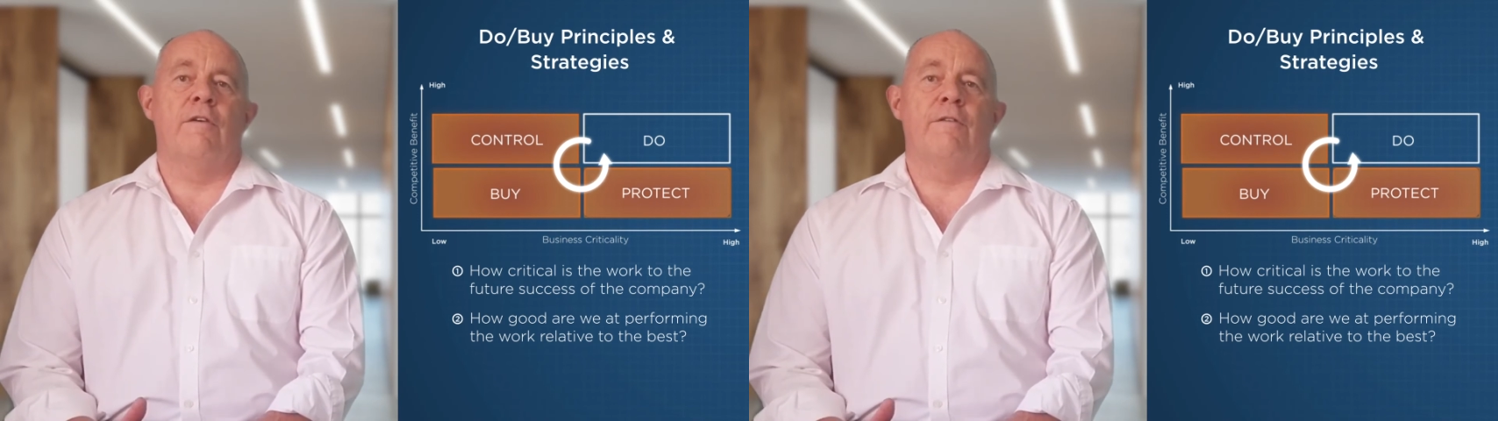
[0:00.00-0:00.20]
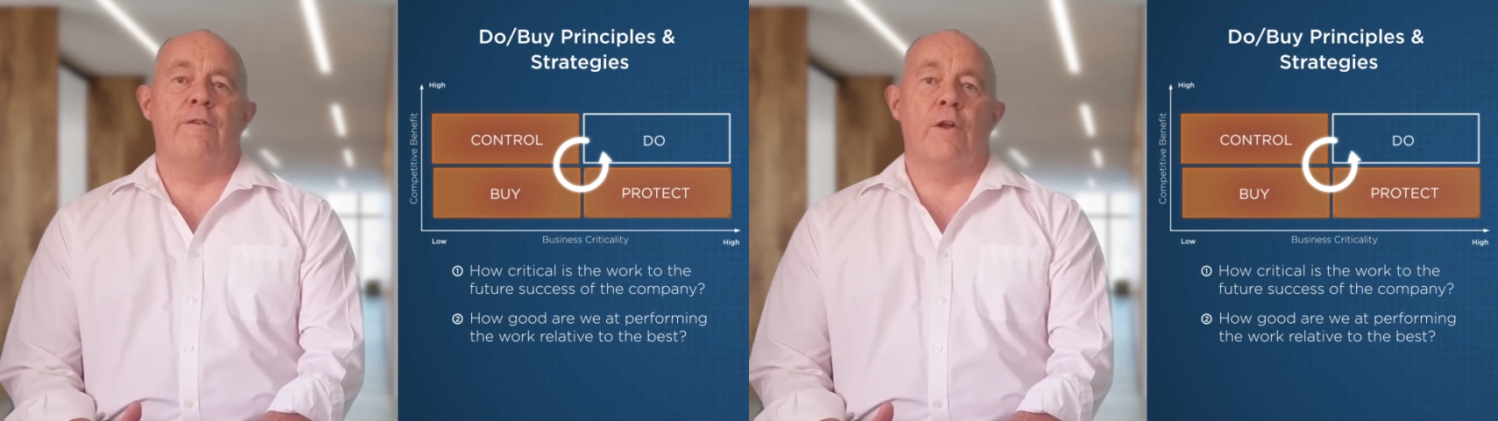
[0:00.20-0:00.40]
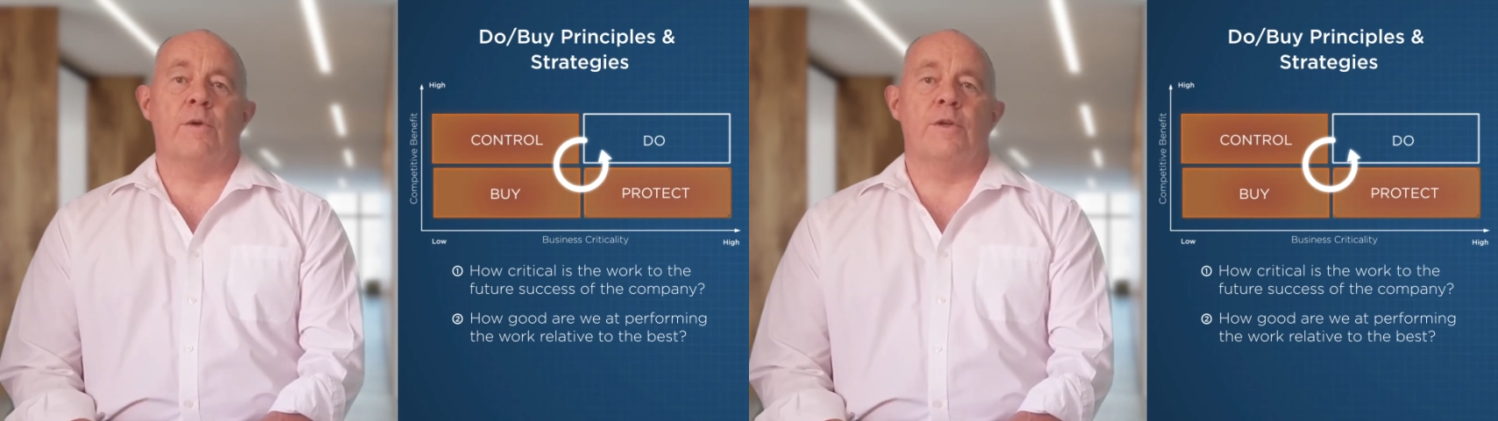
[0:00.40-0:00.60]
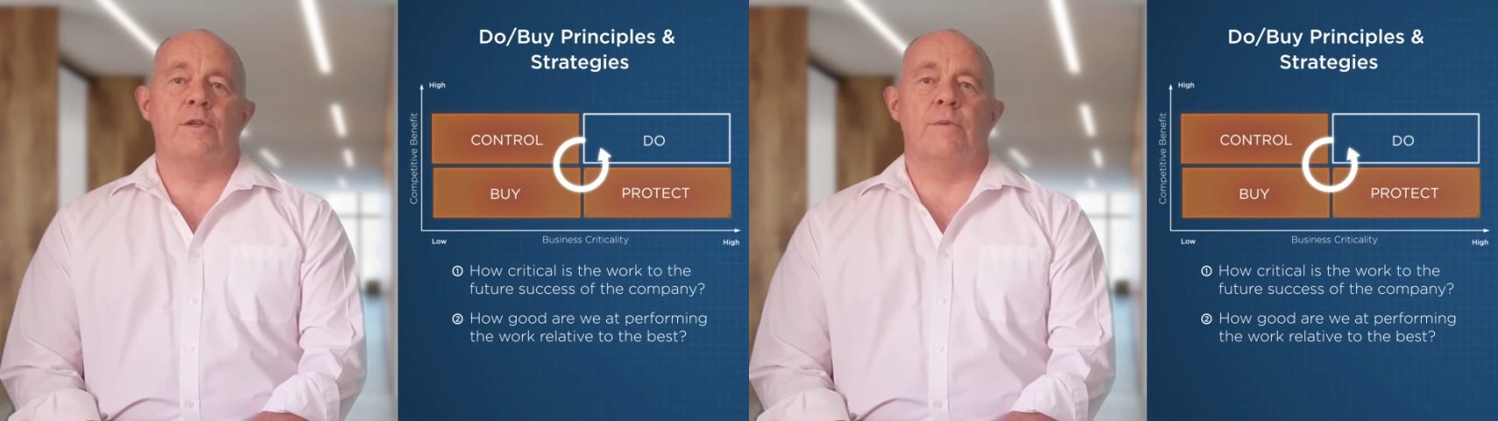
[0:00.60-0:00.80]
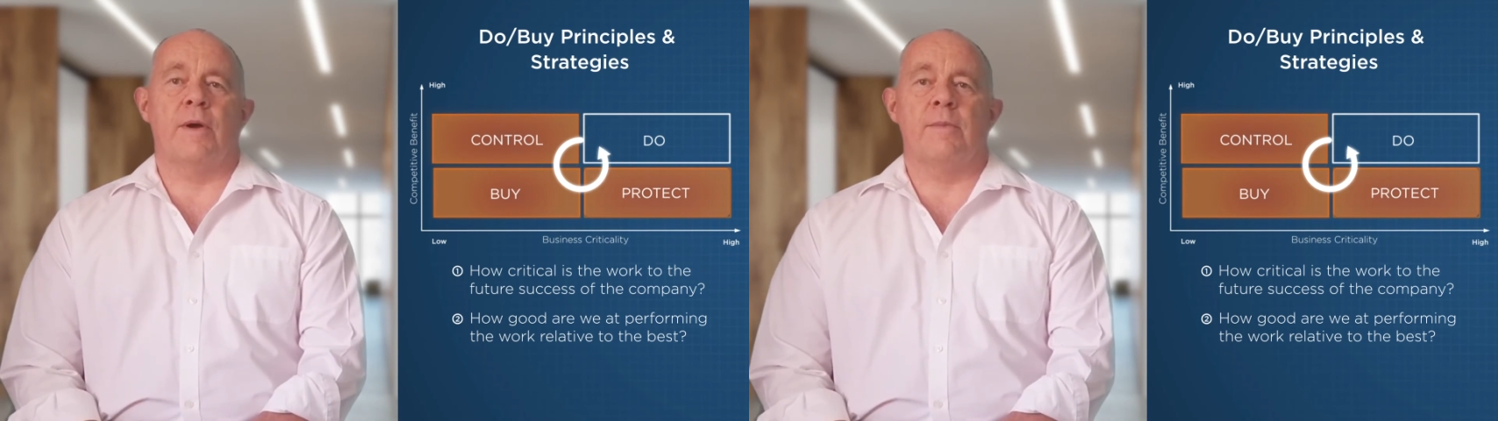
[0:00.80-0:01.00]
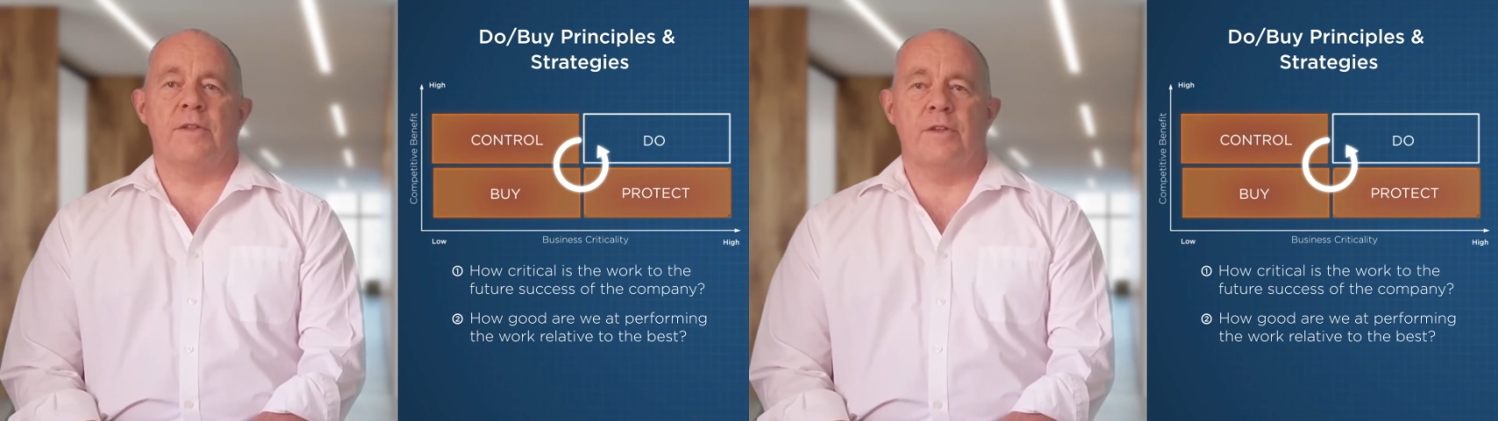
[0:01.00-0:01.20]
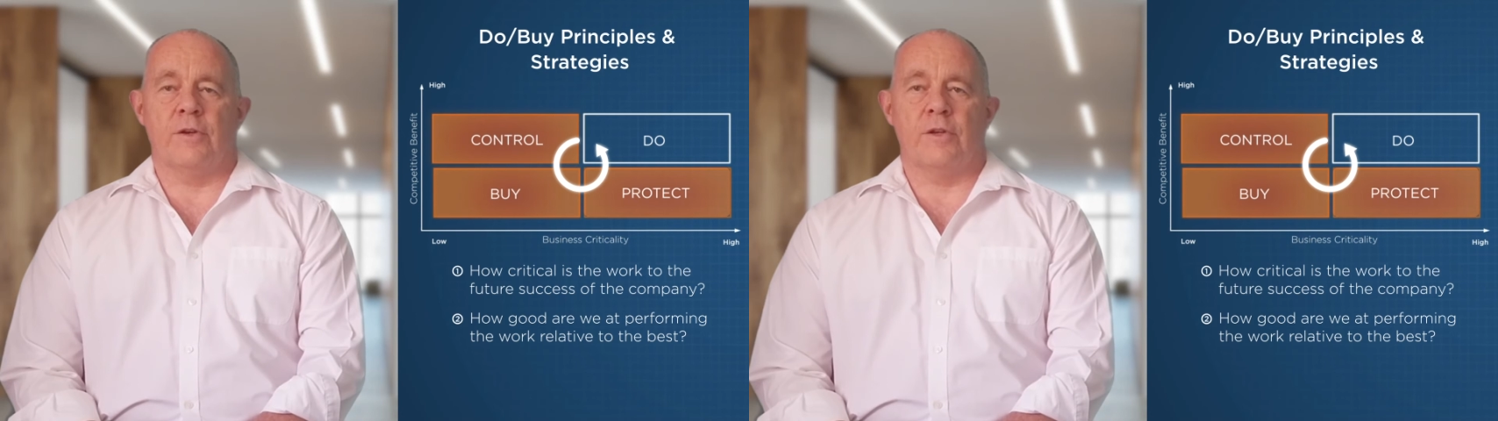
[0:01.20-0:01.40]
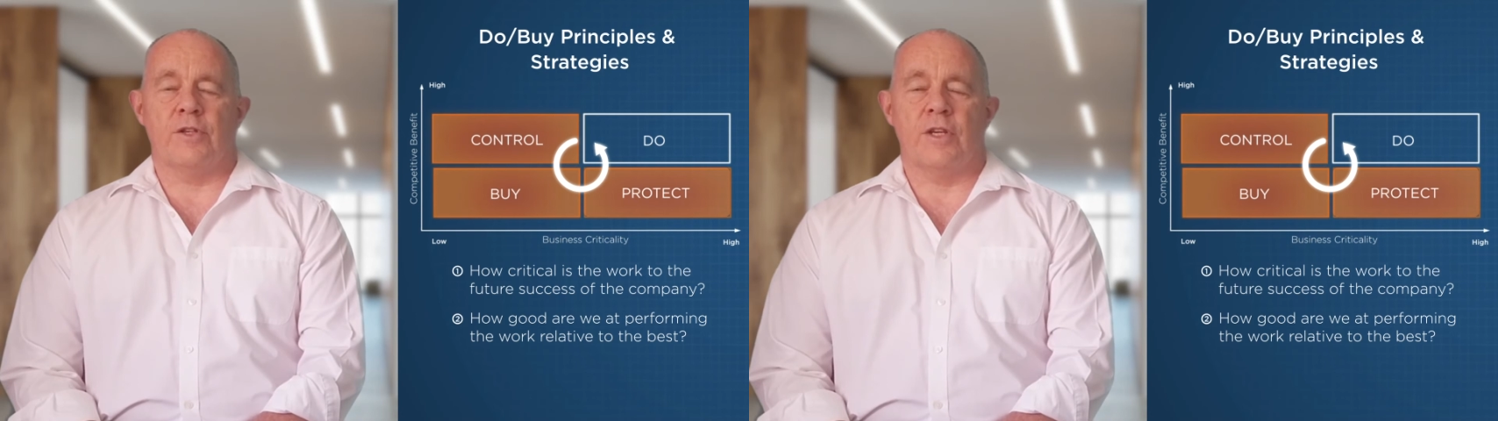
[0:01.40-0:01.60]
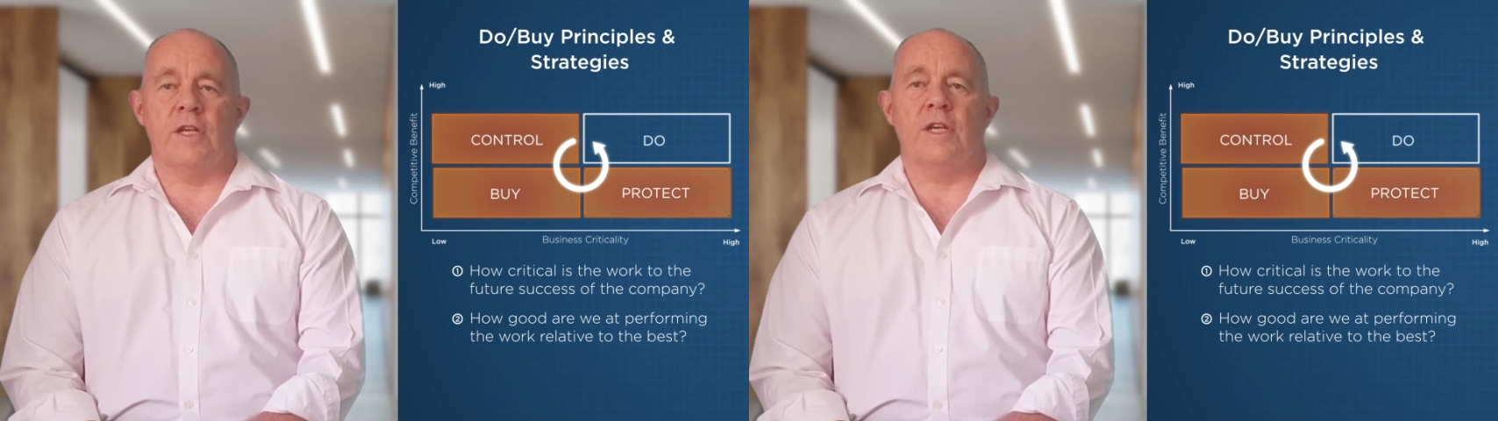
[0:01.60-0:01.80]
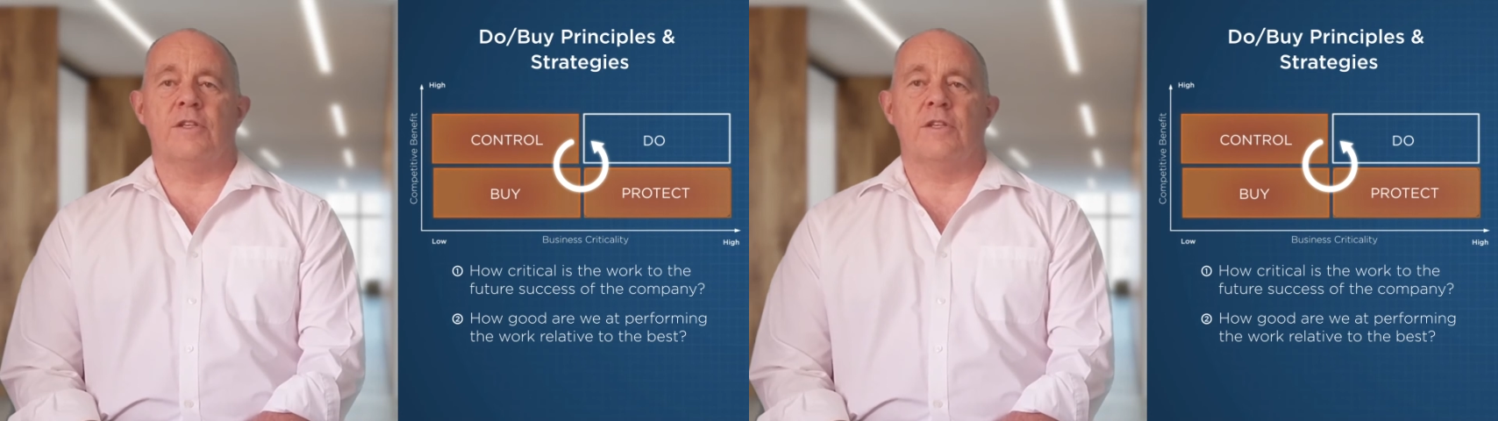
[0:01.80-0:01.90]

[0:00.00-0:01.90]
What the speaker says: Following a Dubai methodology